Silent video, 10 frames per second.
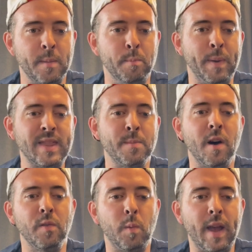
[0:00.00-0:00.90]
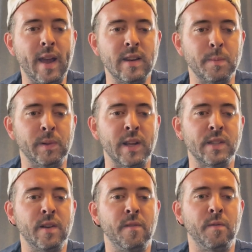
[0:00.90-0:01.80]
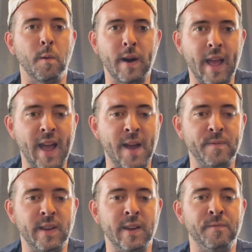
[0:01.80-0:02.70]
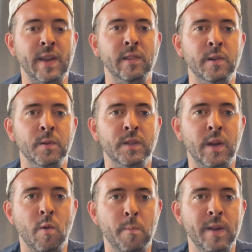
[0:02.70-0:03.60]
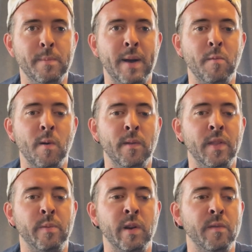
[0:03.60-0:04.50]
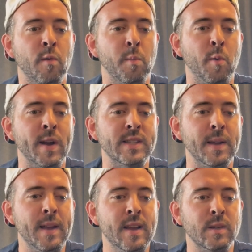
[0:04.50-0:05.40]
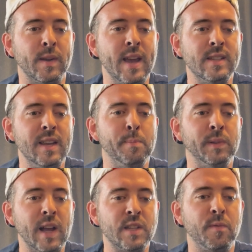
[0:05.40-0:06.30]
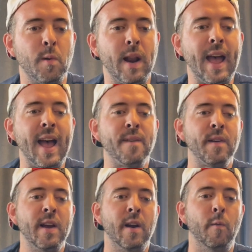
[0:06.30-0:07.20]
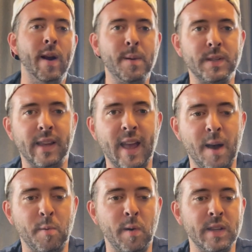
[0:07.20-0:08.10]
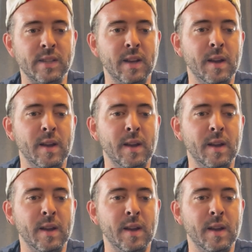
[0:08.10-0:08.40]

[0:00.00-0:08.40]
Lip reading: Bet them all the way to +4.5. If they lose, it won't be by more than 3 or 4 points. So KC +4.5. Rams and Cowboys,